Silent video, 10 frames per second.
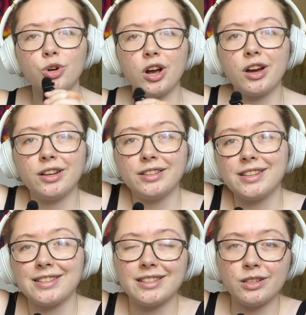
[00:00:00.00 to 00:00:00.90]
draw
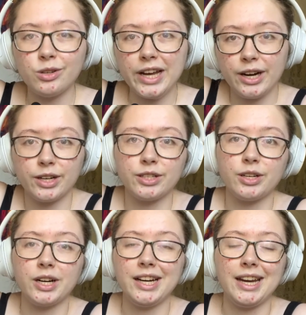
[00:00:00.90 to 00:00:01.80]
this little
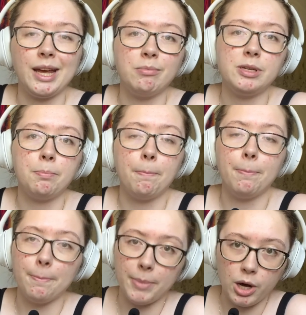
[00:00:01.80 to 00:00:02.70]
character named
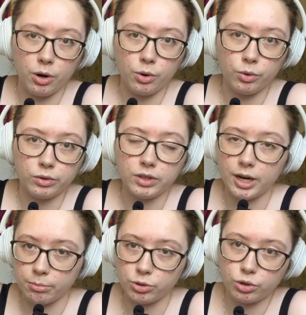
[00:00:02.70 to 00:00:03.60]
Bo
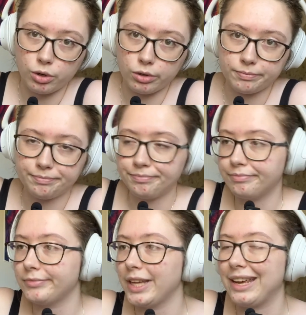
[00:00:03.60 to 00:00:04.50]
Numbskull.
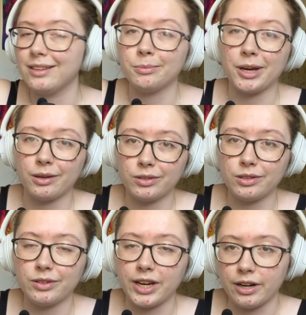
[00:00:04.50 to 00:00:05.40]
He's my own
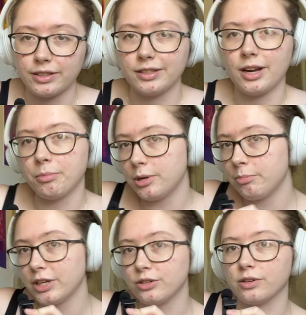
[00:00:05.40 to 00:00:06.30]
little character. I'll put
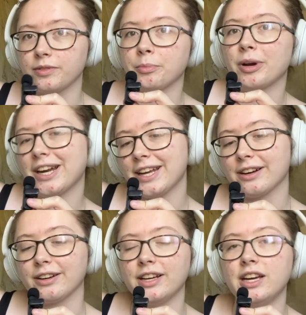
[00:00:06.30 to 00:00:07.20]
a picture of him right here.